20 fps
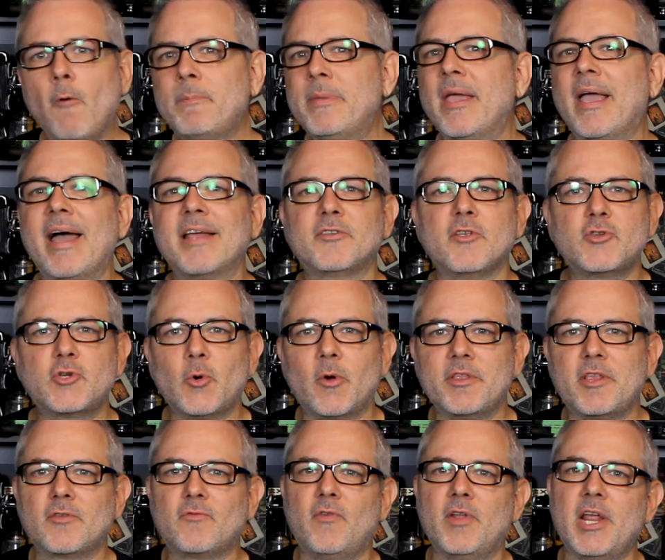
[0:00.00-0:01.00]
hope you guys
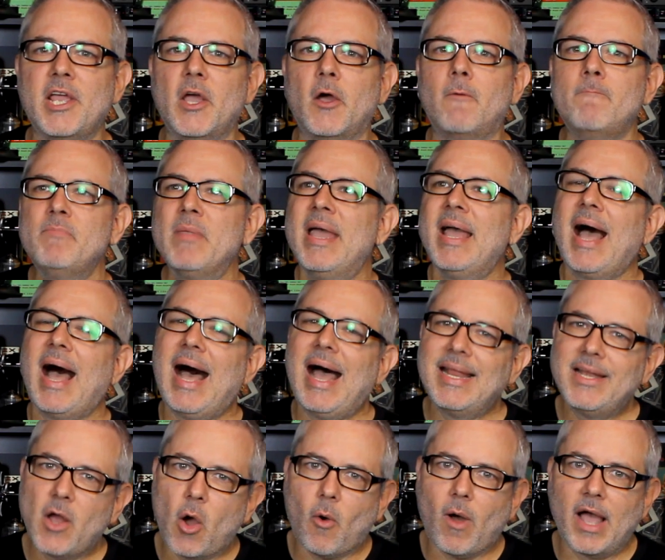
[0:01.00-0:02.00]
enjoyed this video.
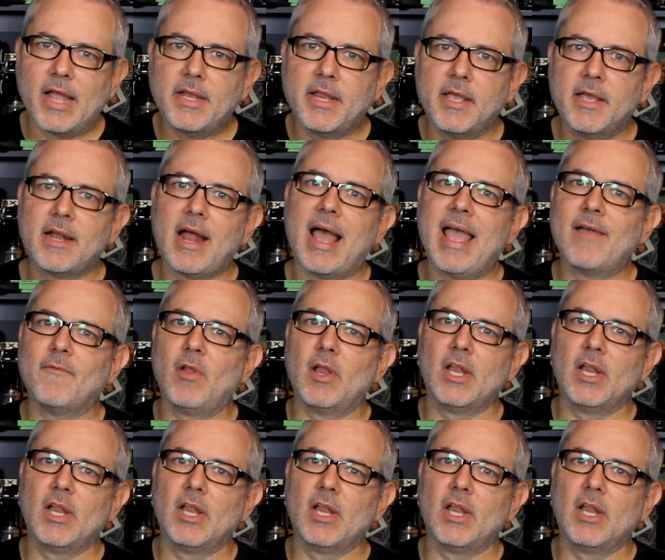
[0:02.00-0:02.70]
I know I did. I have a